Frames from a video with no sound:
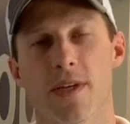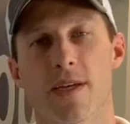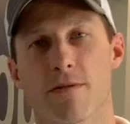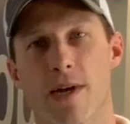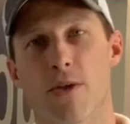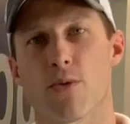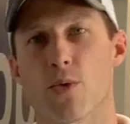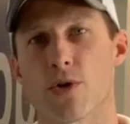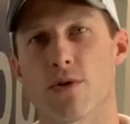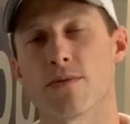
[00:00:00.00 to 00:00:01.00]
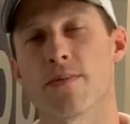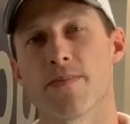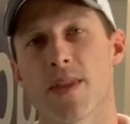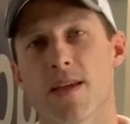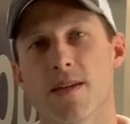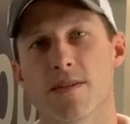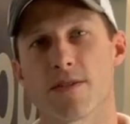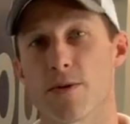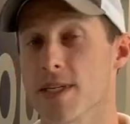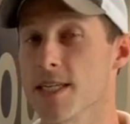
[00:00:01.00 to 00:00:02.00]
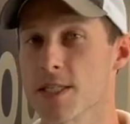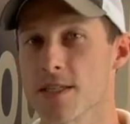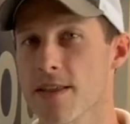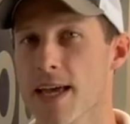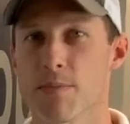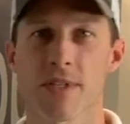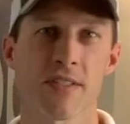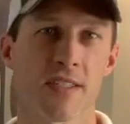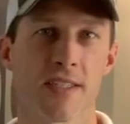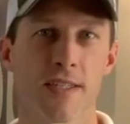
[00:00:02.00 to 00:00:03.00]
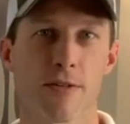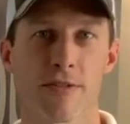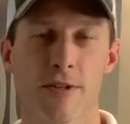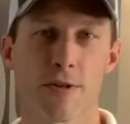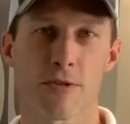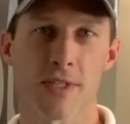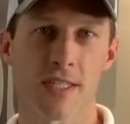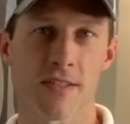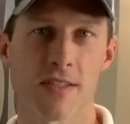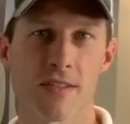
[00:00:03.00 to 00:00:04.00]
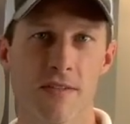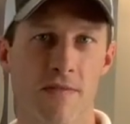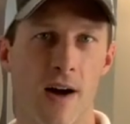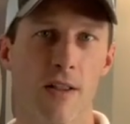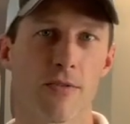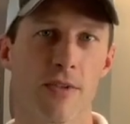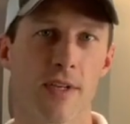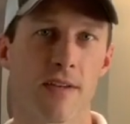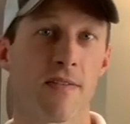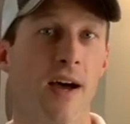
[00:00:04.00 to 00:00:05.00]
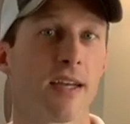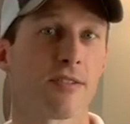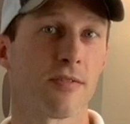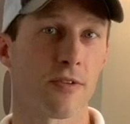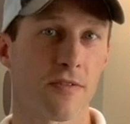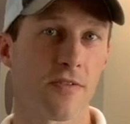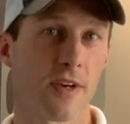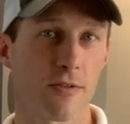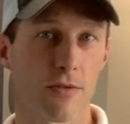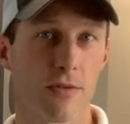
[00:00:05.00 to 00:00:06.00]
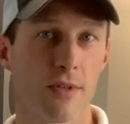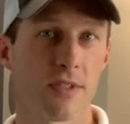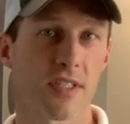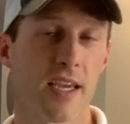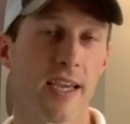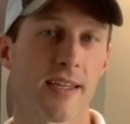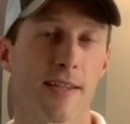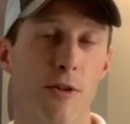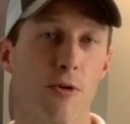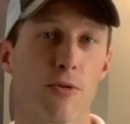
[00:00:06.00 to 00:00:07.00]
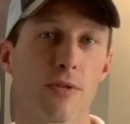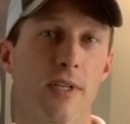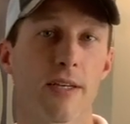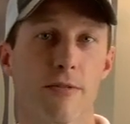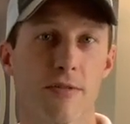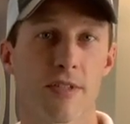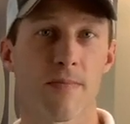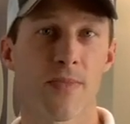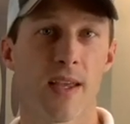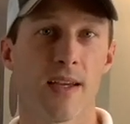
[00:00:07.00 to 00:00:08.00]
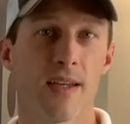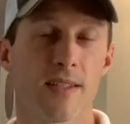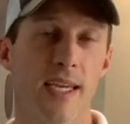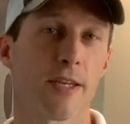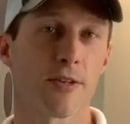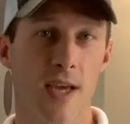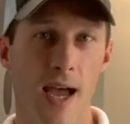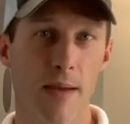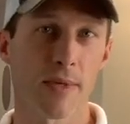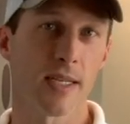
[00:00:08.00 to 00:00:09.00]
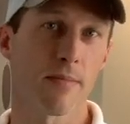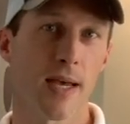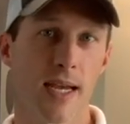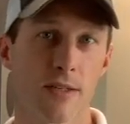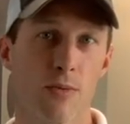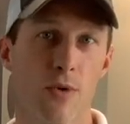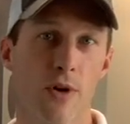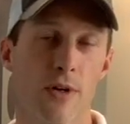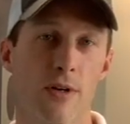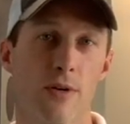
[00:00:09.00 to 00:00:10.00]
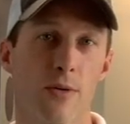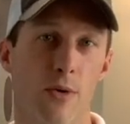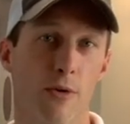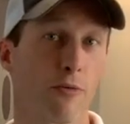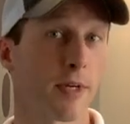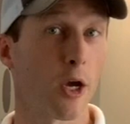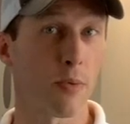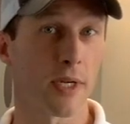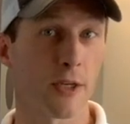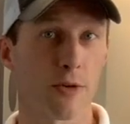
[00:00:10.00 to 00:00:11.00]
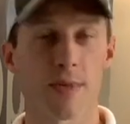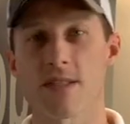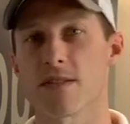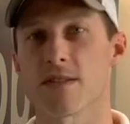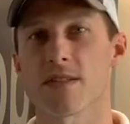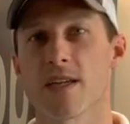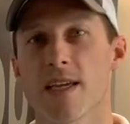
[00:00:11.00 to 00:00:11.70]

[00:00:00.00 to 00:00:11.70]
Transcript: and around the world. So in addition to that, please continue to social distance and follow the advice of your federal, state, and local leaders. Take your time getting back to work or reopening your business,